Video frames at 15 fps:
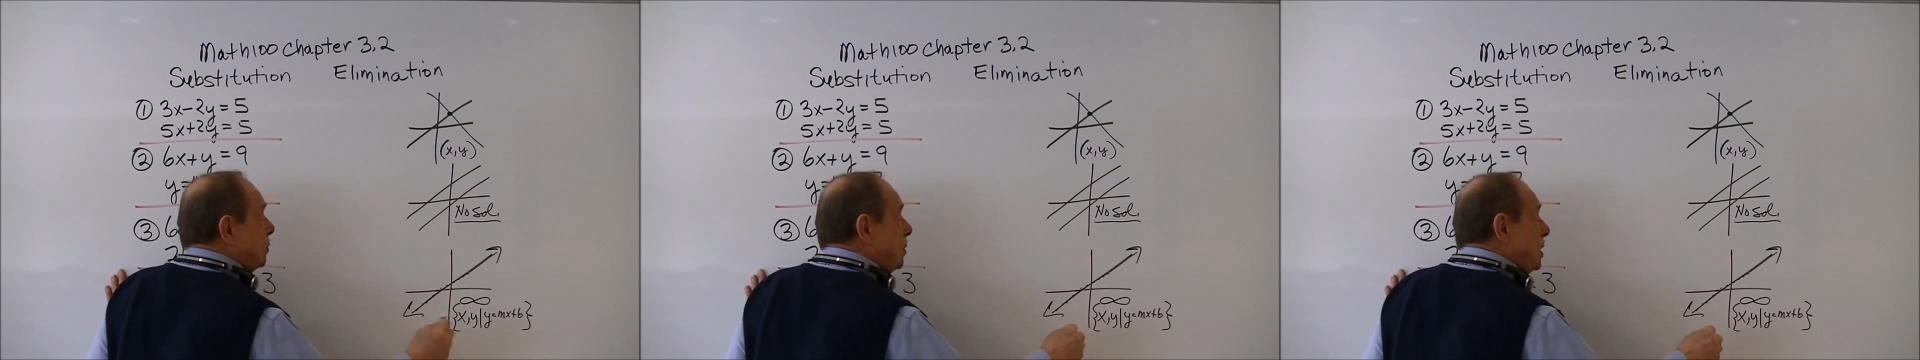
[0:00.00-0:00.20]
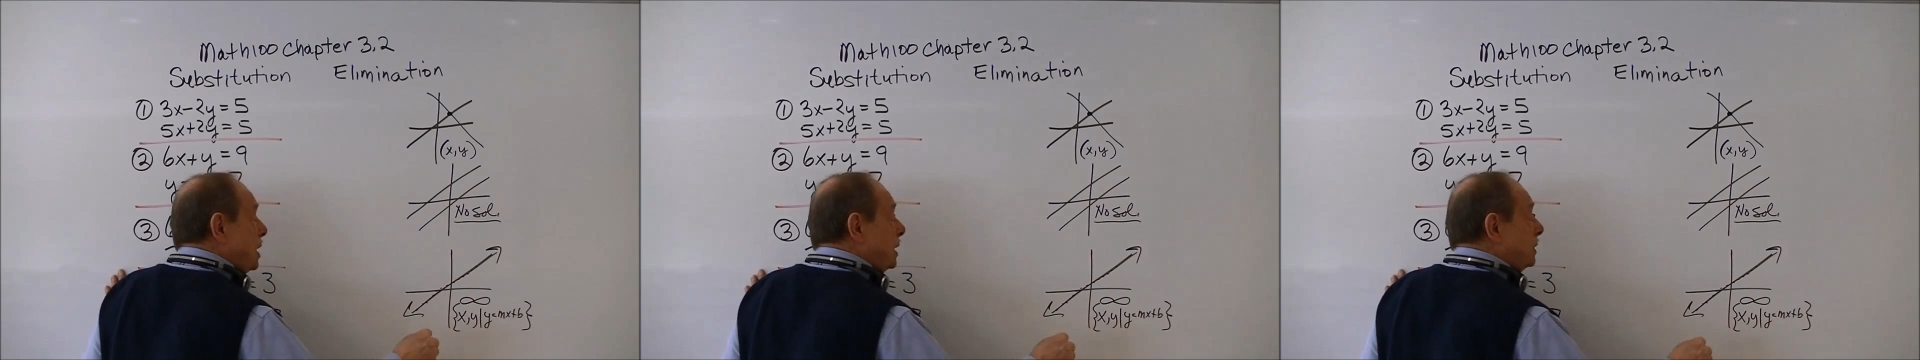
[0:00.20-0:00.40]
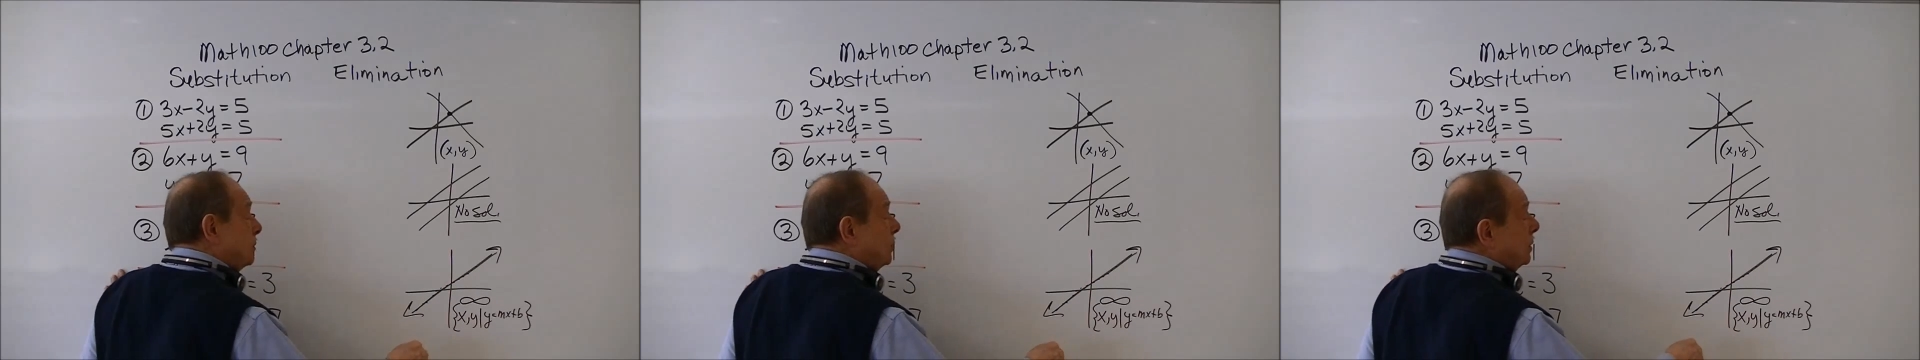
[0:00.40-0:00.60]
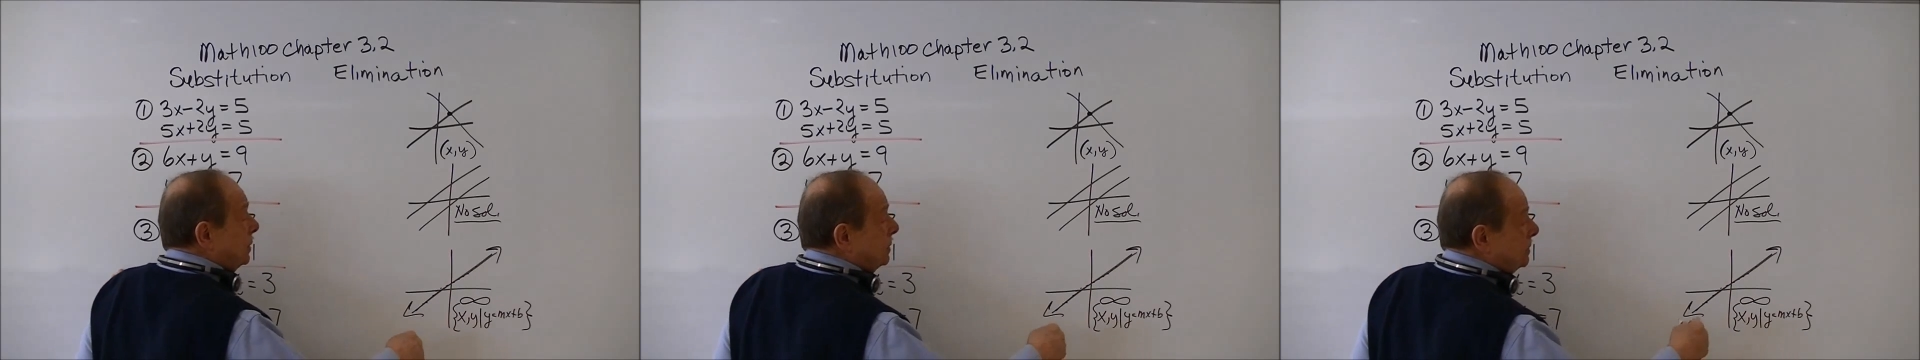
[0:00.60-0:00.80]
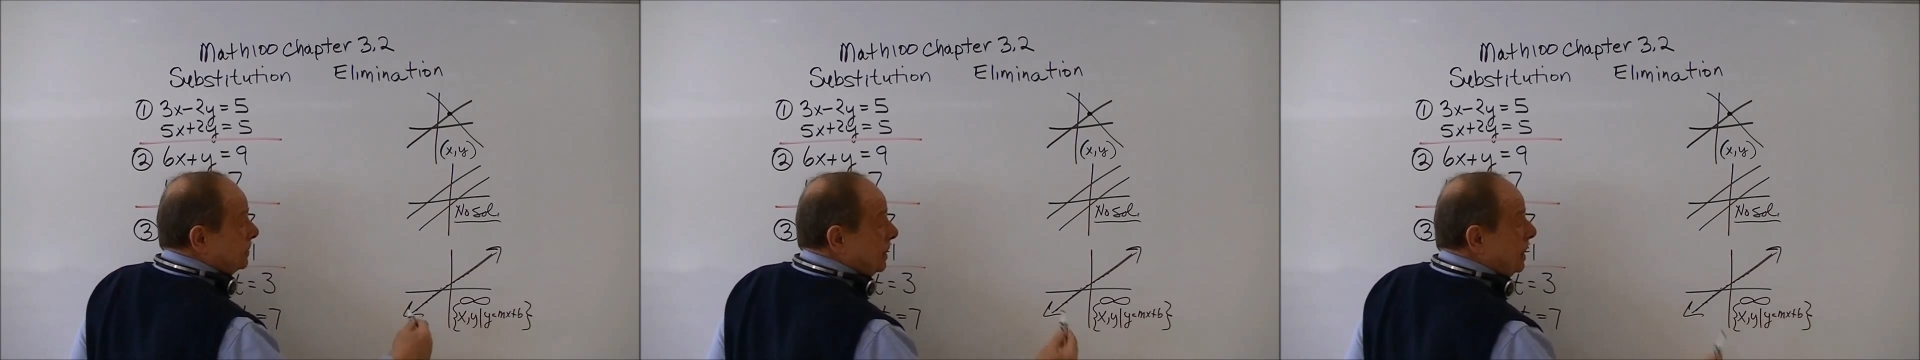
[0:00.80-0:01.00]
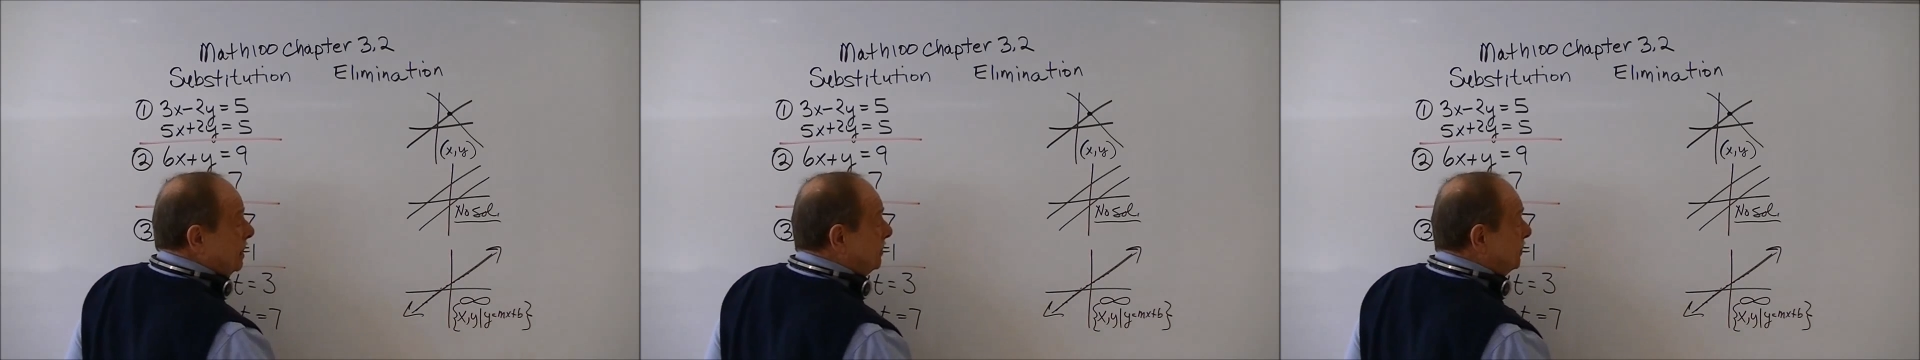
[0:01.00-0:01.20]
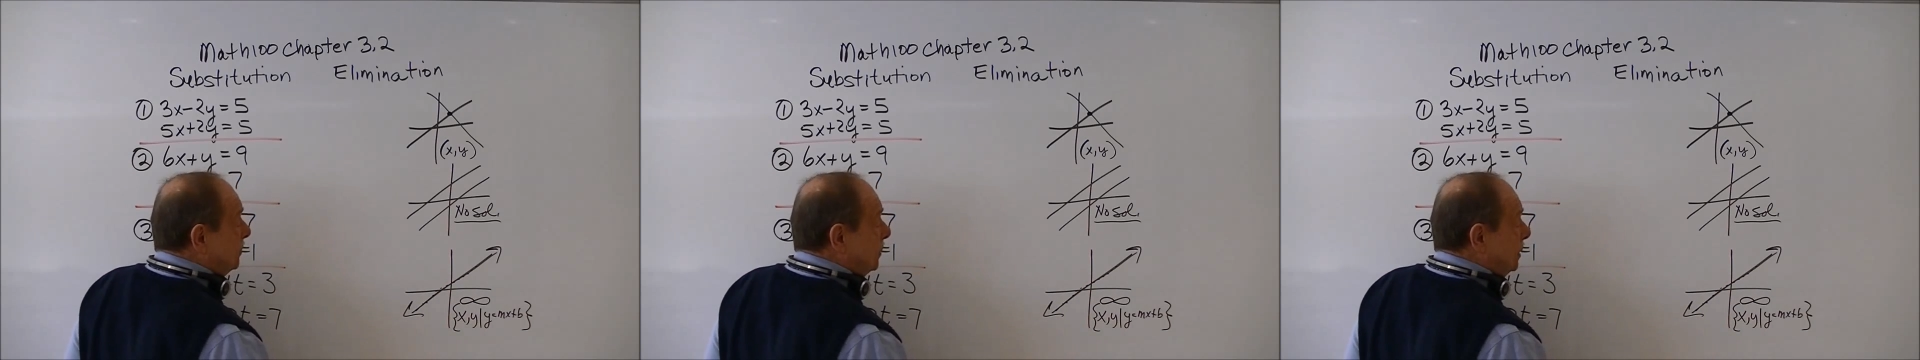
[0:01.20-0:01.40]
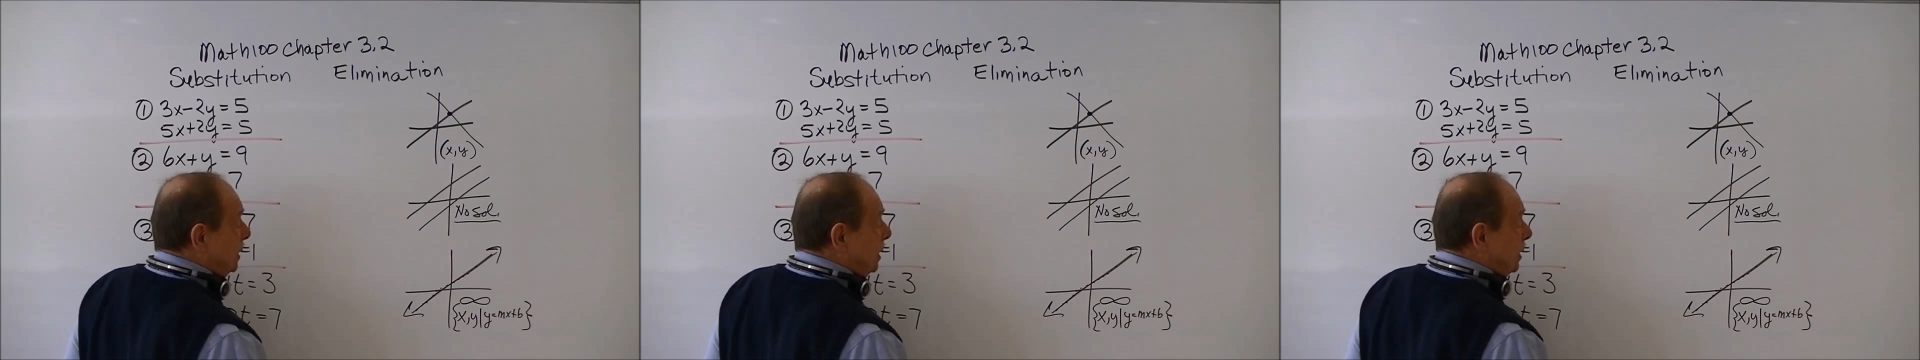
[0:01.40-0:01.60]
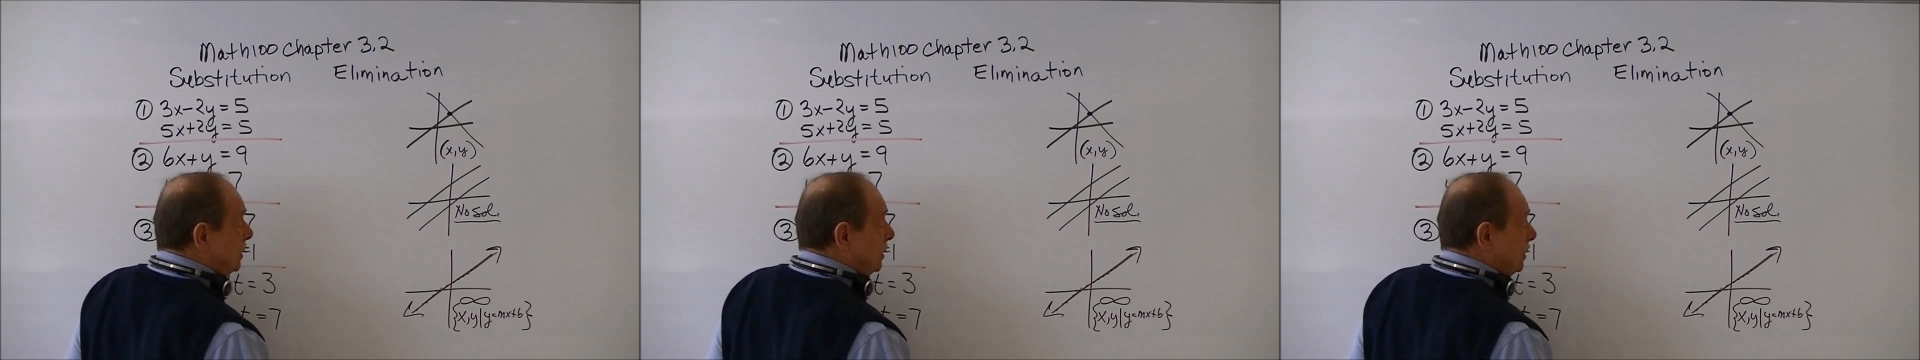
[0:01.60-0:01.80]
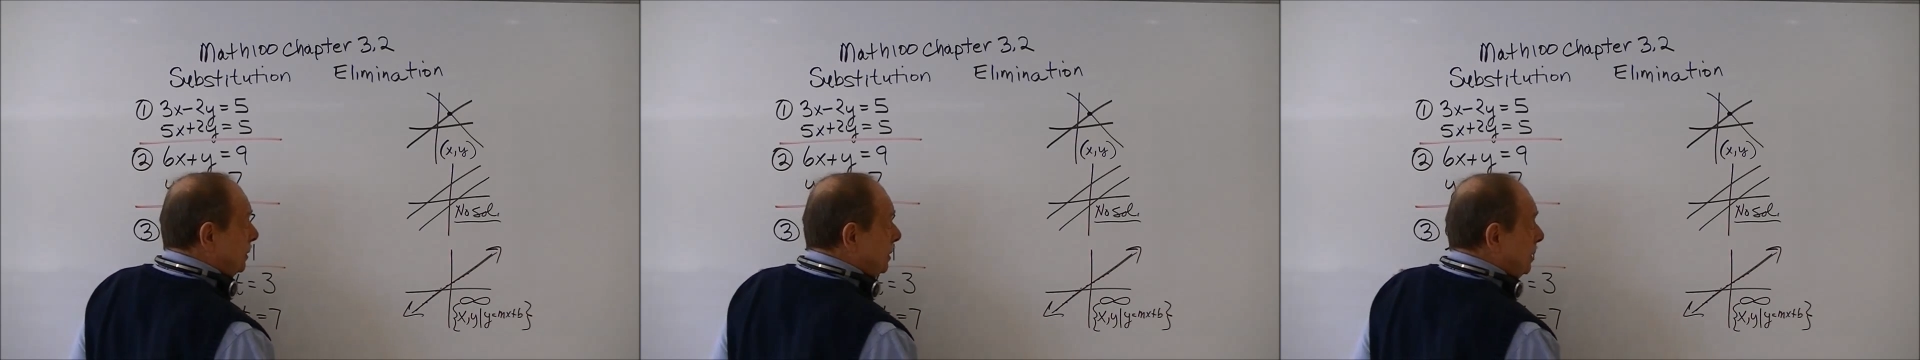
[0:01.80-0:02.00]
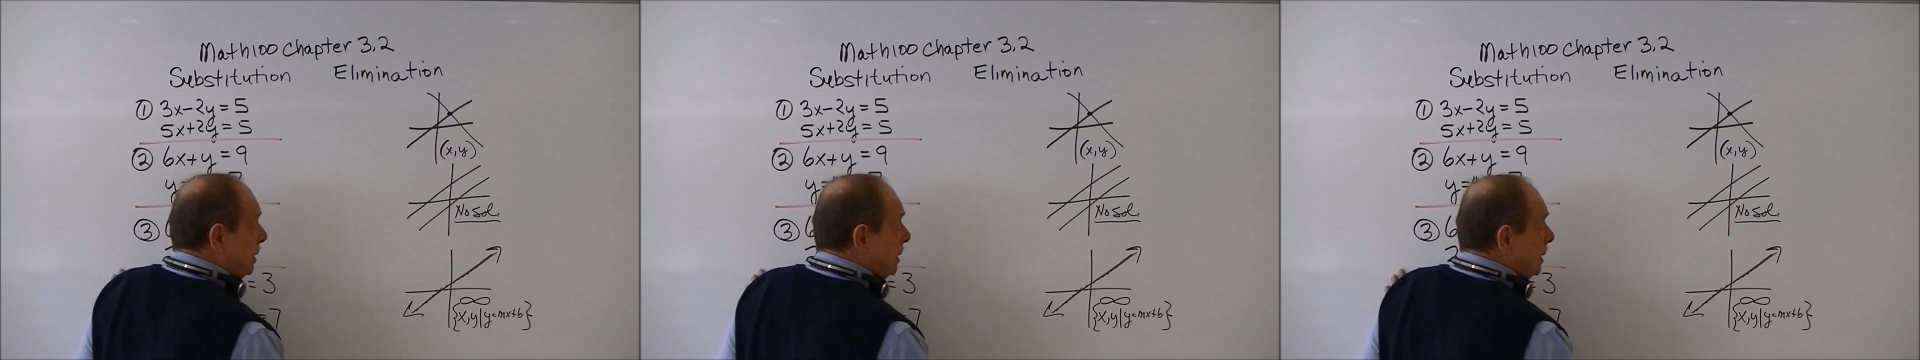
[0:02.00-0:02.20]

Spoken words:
one were the same for the other.